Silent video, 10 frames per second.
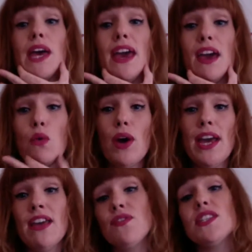
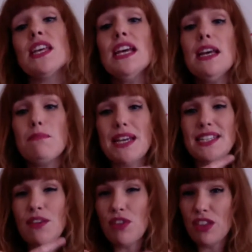airwaves,
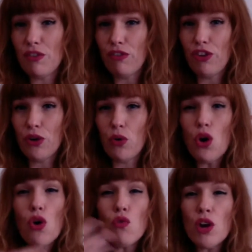makes everything feel
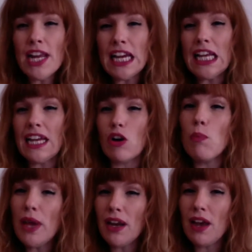really clear, a
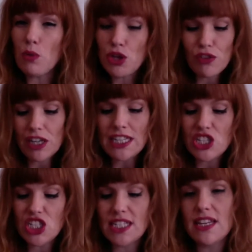bit like when you've
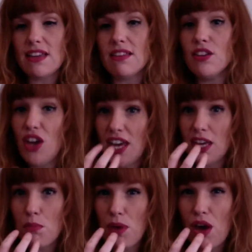cleaned your teeth. You know how
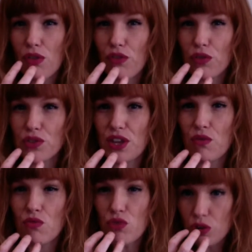your mouth feels that
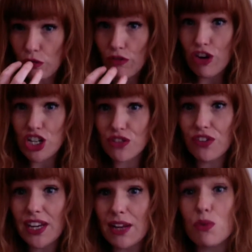real fresh
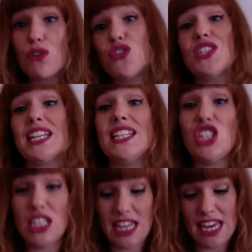feeling when you've just cleaned
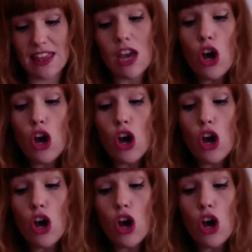your teeth?